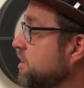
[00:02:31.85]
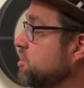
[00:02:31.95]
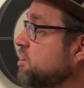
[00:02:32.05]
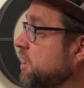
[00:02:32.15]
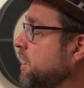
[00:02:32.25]

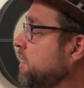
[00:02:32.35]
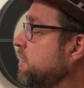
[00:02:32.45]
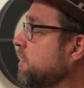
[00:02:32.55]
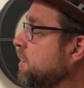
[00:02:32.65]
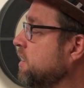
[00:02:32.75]
this
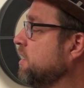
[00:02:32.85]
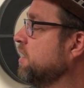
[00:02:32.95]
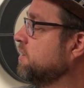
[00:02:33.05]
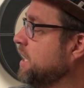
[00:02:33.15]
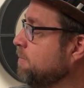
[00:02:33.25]
sheet,
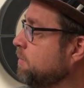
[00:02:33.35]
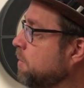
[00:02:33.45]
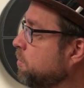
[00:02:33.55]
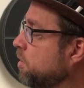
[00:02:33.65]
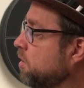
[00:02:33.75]
team
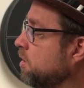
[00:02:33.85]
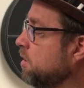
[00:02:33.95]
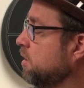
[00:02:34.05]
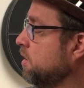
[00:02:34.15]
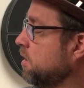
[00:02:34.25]
number,
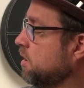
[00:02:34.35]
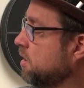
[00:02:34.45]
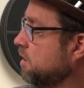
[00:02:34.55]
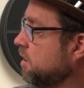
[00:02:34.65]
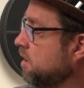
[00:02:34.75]

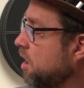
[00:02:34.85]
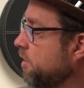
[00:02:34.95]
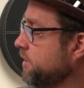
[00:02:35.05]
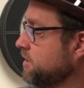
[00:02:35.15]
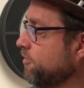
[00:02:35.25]

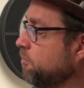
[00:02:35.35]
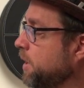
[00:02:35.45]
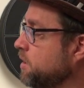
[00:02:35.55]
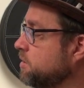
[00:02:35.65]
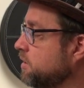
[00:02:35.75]
all this
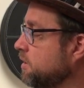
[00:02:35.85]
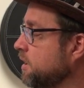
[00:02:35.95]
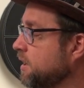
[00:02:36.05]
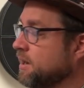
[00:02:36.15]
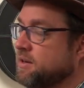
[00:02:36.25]
information,
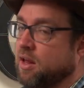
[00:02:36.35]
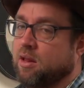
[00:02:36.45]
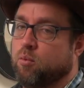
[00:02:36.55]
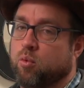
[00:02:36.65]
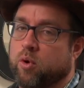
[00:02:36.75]
and tell
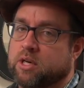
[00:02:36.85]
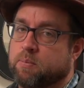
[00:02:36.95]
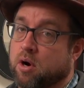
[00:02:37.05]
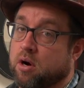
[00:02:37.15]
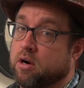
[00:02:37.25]
them which
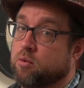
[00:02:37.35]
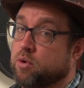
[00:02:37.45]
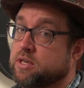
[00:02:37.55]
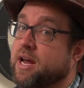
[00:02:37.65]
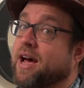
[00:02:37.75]
part
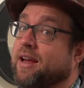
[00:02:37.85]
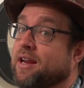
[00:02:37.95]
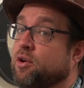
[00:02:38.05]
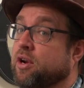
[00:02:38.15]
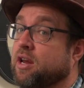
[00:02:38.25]
was not
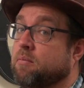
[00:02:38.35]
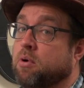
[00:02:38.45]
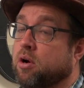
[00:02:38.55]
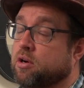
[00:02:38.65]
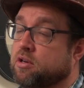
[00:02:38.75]
in your kit of
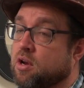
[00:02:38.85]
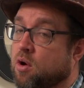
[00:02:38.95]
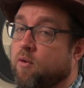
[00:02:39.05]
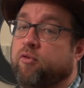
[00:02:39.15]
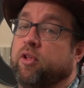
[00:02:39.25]
parts.
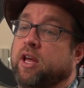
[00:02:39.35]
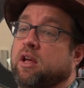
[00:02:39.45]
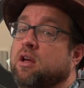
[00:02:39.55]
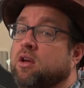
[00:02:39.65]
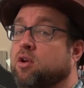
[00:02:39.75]

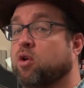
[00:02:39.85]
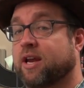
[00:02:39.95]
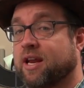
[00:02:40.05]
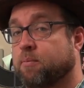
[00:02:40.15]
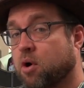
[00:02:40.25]
Hopefully your
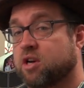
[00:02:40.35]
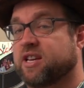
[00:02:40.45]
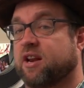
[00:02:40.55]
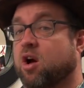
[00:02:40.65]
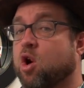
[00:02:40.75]
kit of parts
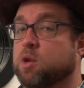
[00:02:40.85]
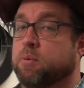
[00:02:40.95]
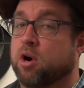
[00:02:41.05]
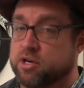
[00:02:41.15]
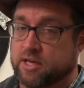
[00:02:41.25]
had all the
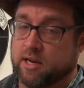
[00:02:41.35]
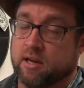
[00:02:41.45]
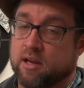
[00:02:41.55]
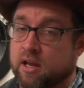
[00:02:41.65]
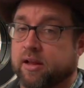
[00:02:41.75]
parts in
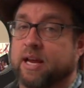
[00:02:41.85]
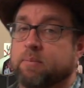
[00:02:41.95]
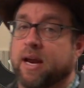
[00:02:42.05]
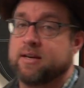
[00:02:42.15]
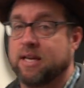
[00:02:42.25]
it, like
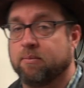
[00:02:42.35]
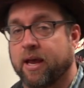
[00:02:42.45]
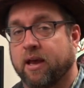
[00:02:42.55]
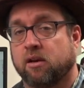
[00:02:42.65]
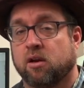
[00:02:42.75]
my team
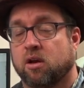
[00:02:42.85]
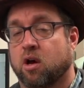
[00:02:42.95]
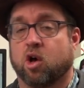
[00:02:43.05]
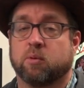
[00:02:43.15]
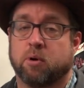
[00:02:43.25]
had
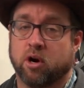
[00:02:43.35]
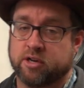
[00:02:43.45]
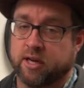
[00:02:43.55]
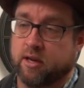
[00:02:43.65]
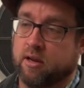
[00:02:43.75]
all the
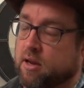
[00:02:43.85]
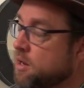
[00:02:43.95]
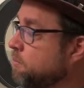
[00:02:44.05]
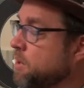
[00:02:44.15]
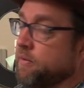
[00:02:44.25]
parts in it.
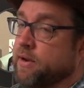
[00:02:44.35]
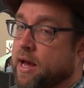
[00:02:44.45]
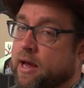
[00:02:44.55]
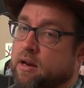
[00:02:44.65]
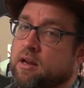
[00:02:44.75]
But if
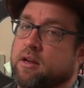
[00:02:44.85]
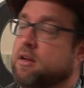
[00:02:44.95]
not,